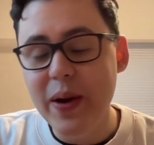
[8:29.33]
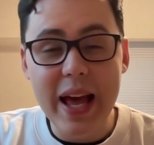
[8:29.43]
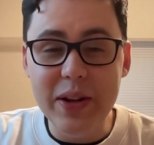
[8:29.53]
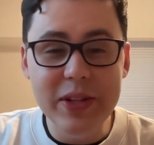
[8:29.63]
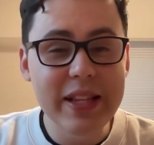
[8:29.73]
But
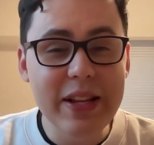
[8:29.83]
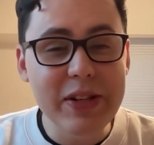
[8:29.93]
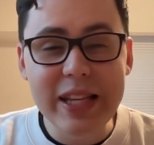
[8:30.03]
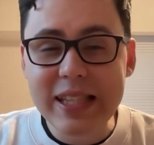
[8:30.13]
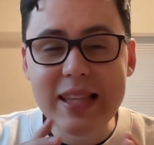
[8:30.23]
yeah, no,
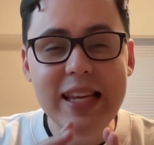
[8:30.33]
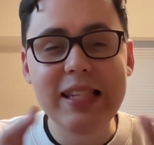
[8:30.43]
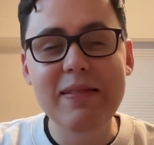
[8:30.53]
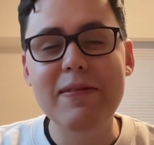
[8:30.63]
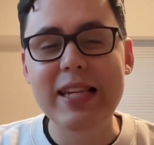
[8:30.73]
there's
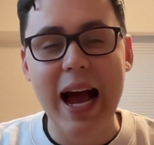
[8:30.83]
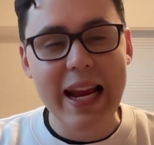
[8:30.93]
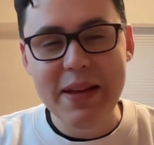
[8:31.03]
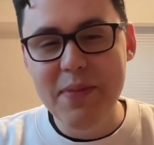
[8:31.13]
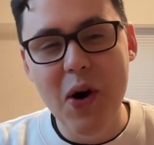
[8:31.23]
these
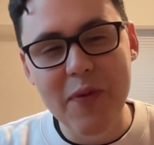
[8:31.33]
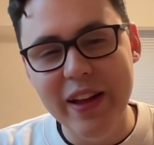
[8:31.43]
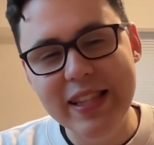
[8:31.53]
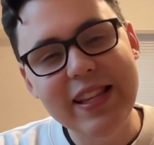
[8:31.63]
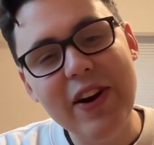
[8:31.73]
tiny
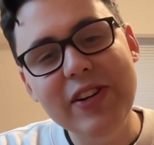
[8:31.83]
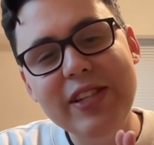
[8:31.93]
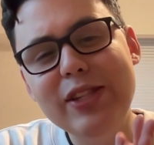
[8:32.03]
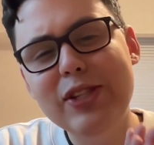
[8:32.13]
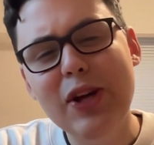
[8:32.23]
moments that are
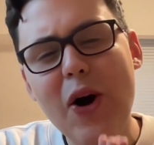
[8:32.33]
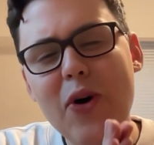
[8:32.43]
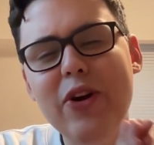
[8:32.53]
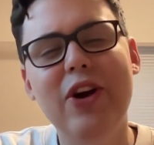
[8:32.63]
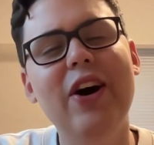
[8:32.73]

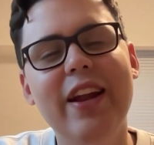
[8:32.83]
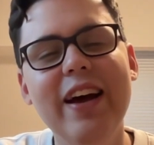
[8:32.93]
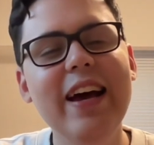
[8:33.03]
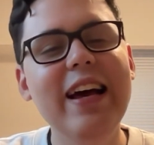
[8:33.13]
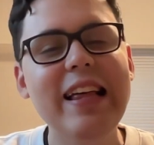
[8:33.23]
so
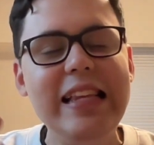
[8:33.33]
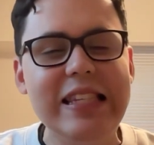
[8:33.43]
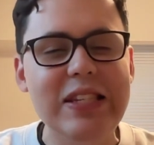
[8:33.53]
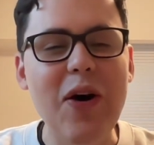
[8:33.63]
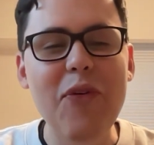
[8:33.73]
good,
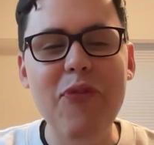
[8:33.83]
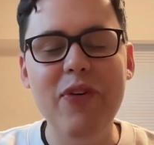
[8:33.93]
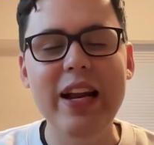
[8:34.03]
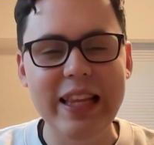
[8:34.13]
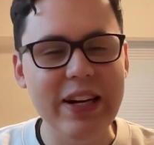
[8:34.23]
so funny.